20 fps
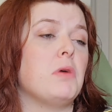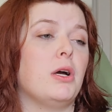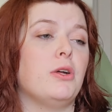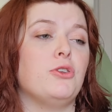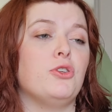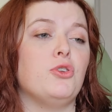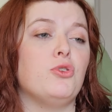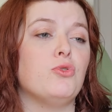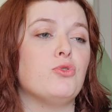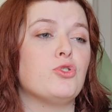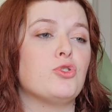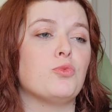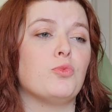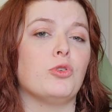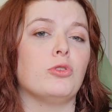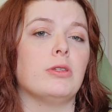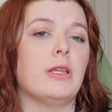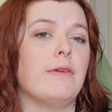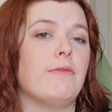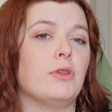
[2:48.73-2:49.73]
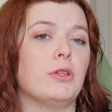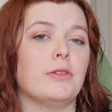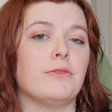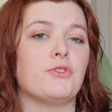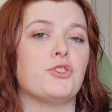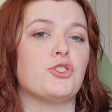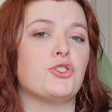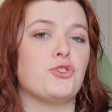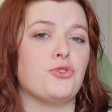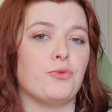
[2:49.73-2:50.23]
unusual level
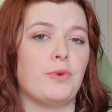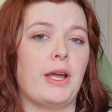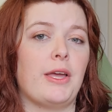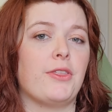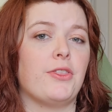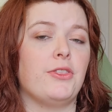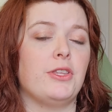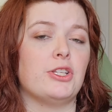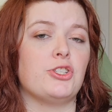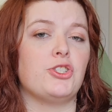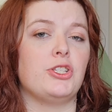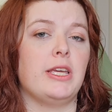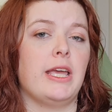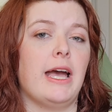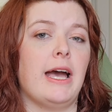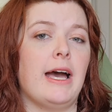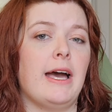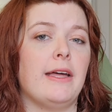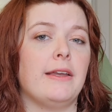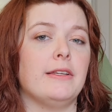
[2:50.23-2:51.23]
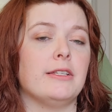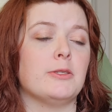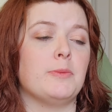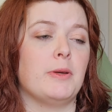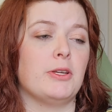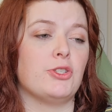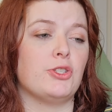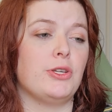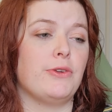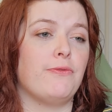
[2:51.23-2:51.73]
of strength that she had,
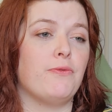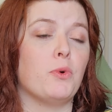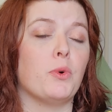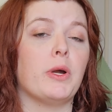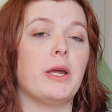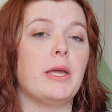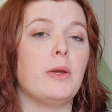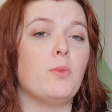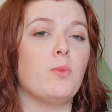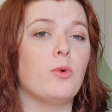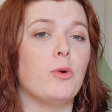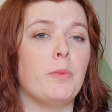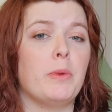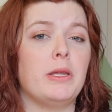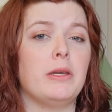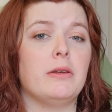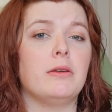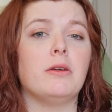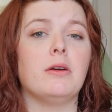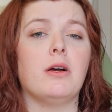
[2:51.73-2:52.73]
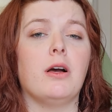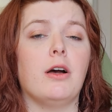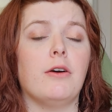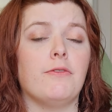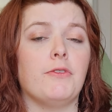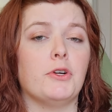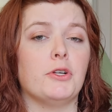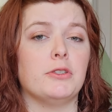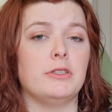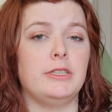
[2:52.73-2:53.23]
especially for a woman
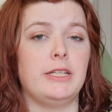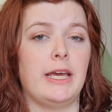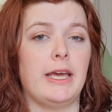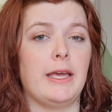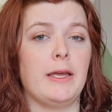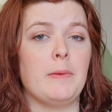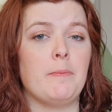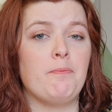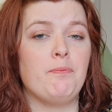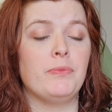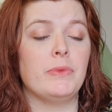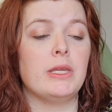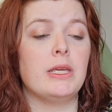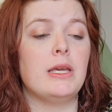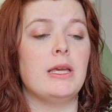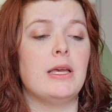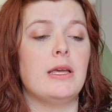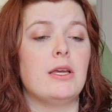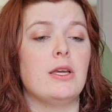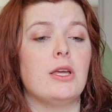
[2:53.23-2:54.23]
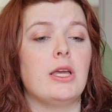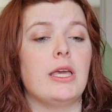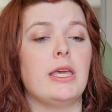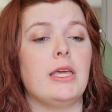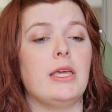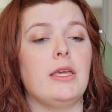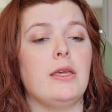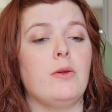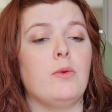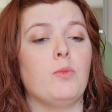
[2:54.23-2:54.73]
of her day.
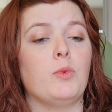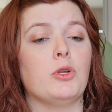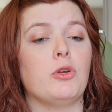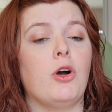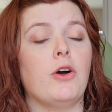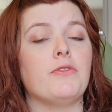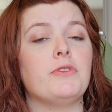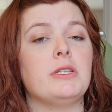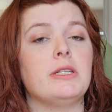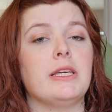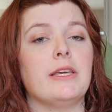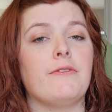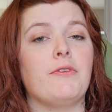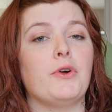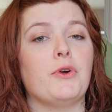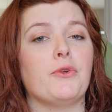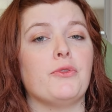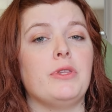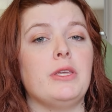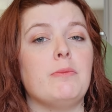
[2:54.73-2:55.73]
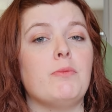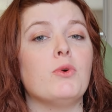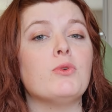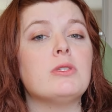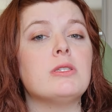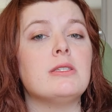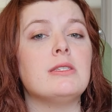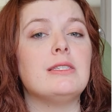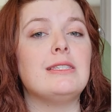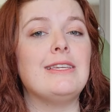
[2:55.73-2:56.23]
He would often give her the
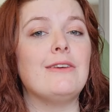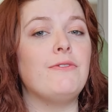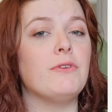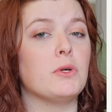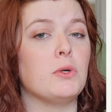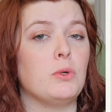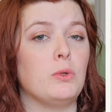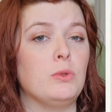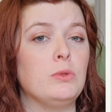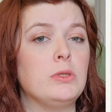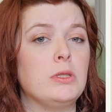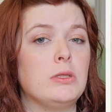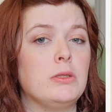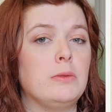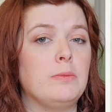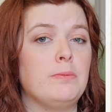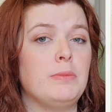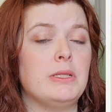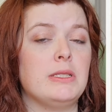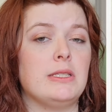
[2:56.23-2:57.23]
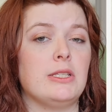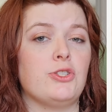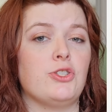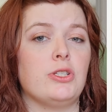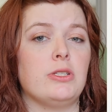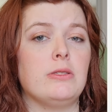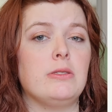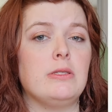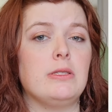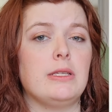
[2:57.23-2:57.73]
most difficult
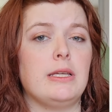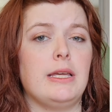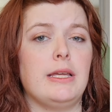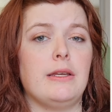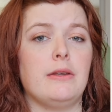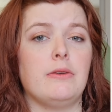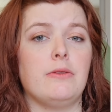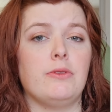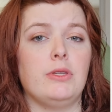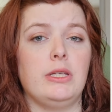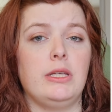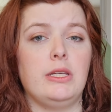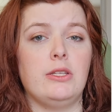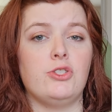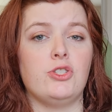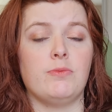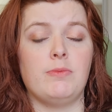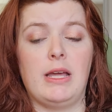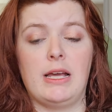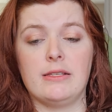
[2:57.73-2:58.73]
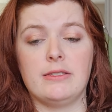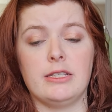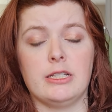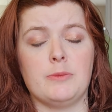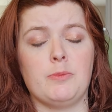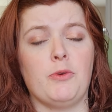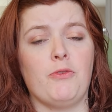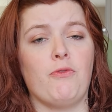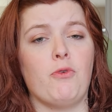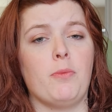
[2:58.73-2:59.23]
positions in the
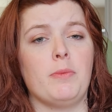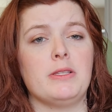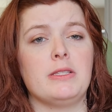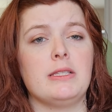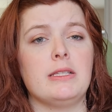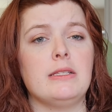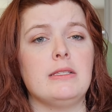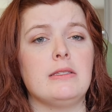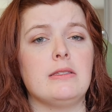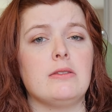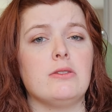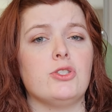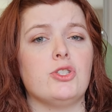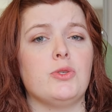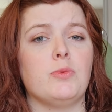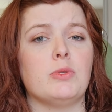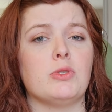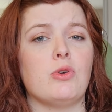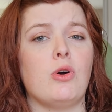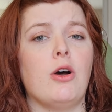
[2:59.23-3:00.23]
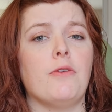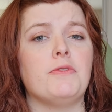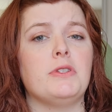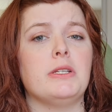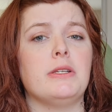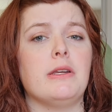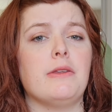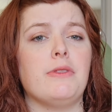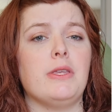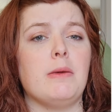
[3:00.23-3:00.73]
gymnastics performances. She was
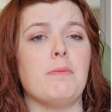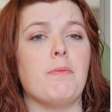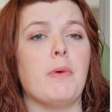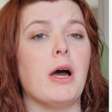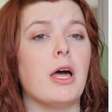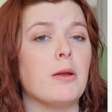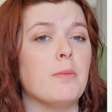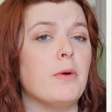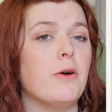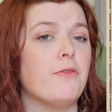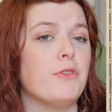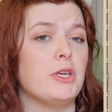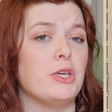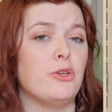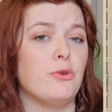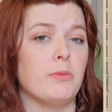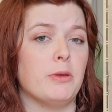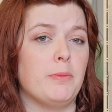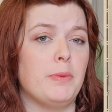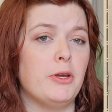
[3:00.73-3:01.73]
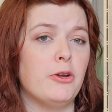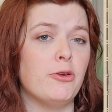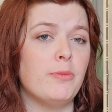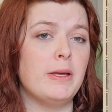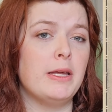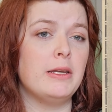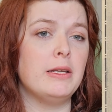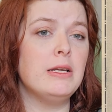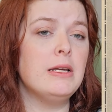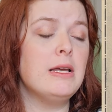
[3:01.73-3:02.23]
often the bottom the human
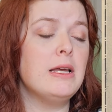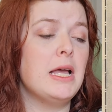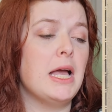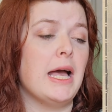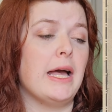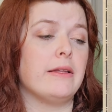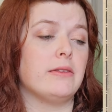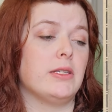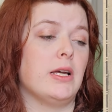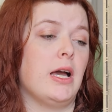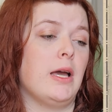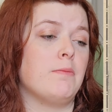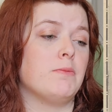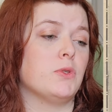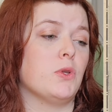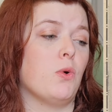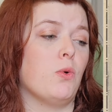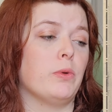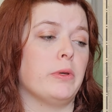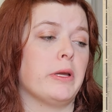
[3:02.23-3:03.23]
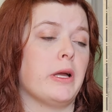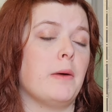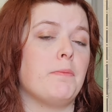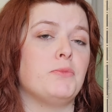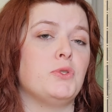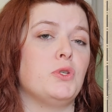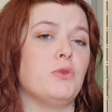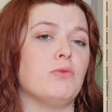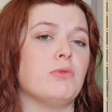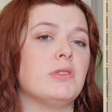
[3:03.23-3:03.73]
pyramid, at times holding
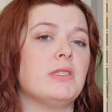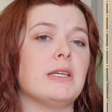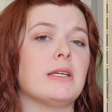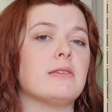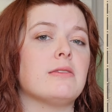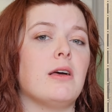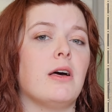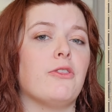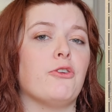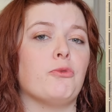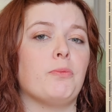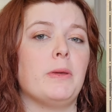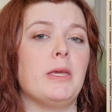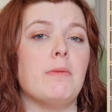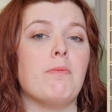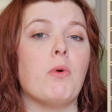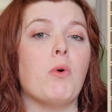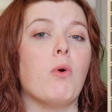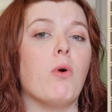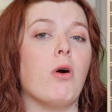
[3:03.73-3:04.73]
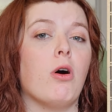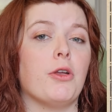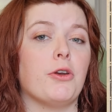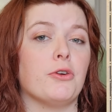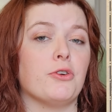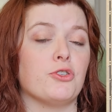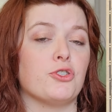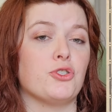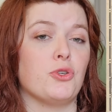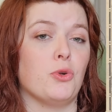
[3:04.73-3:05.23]
up to 6 other people on her